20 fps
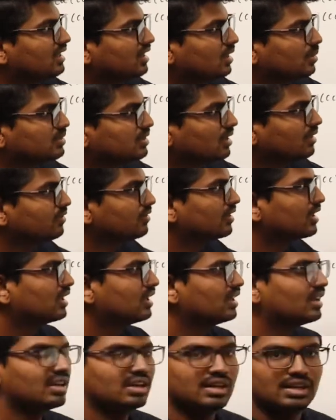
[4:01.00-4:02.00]
in terms of
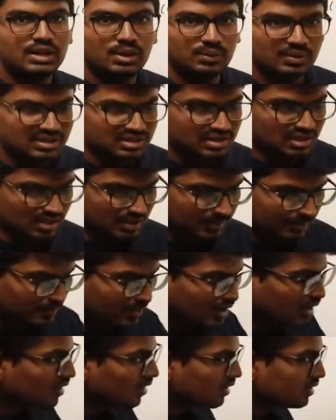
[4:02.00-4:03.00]
liquid state.
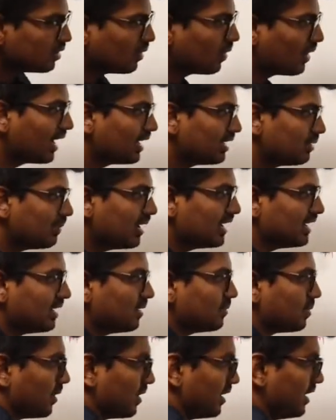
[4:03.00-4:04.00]
So at
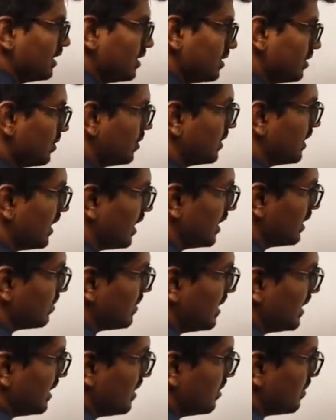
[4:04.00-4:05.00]
melting point, okay, at
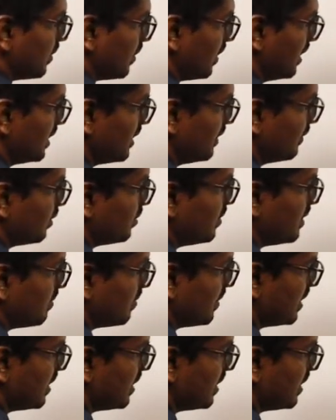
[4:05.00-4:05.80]
melting point, it will be